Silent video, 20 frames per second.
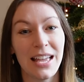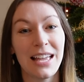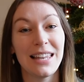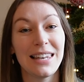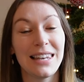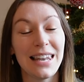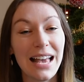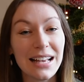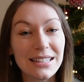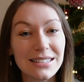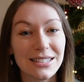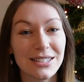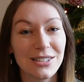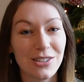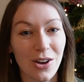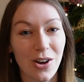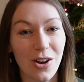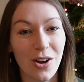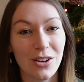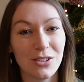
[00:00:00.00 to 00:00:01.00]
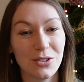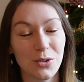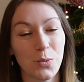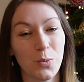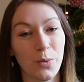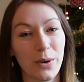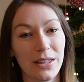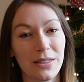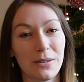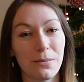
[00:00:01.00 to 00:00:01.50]
Let's start
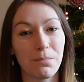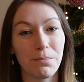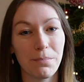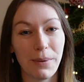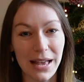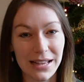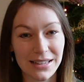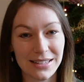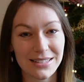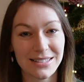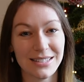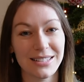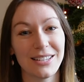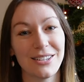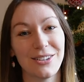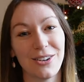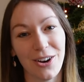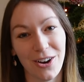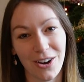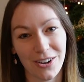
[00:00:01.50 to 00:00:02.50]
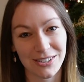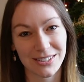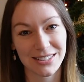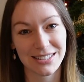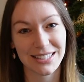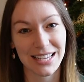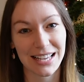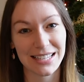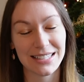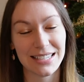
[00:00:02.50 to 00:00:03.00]
with Bent's Garden
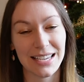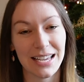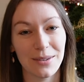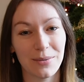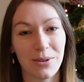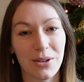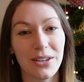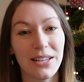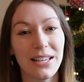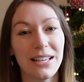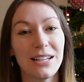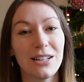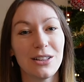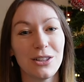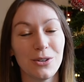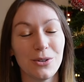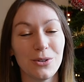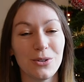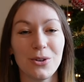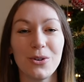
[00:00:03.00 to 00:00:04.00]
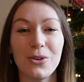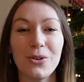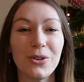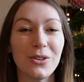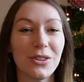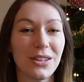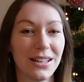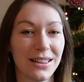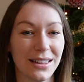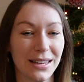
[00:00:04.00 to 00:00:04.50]
Centre. I'm gonna include all
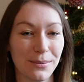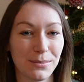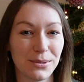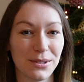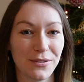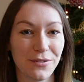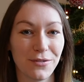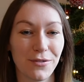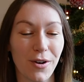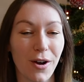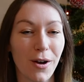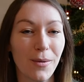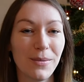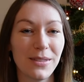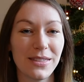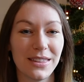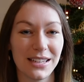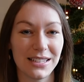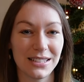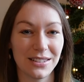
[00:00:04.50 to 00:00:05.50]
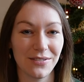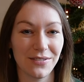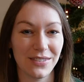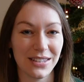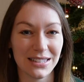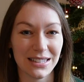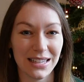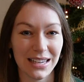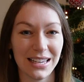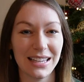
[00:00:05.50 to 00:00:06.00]
the clips from this
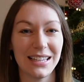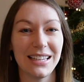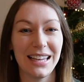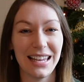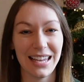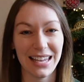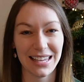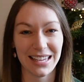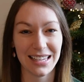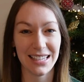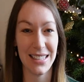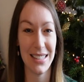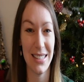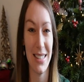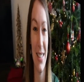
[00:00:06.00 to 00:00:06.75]
visit here.